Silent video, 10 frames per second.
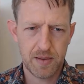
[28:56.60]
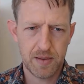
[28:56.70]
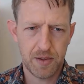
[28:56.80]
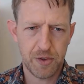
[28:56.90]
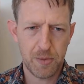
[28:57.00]

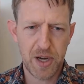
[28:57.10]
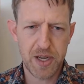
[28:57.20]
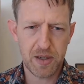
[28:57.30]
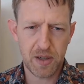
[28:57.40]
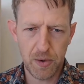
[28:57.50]
So my
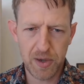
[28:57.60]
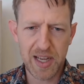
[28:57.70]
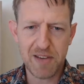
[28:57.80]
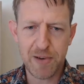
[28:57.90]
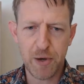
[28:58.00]

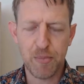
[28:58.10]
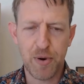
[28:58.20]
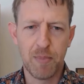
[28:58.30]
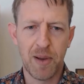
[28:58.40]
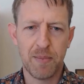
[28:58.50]
only real
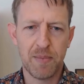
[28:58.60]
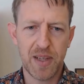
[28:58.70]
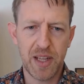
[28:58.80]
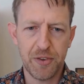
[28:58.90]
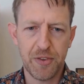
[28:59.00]
problem
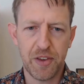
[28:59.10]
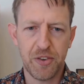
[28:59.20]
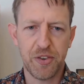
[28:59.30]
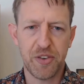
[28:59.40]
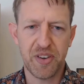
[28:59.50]
is this